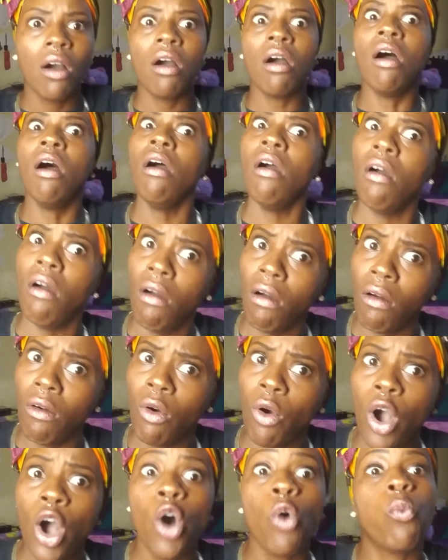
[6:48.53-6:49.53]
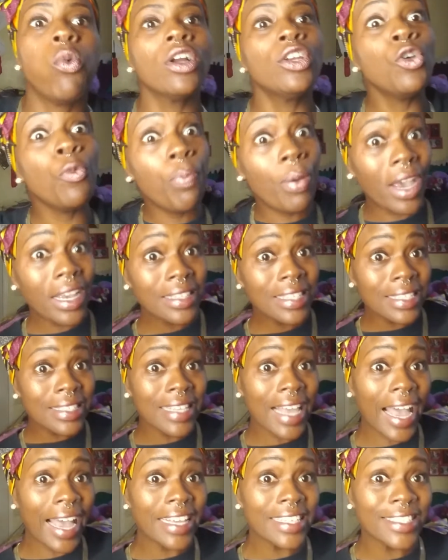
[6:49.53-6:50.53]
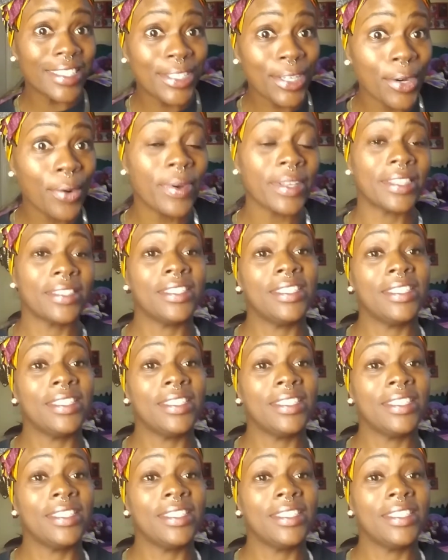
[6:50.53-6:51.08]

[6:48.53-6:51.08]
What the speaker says: Oh, what do pesticides do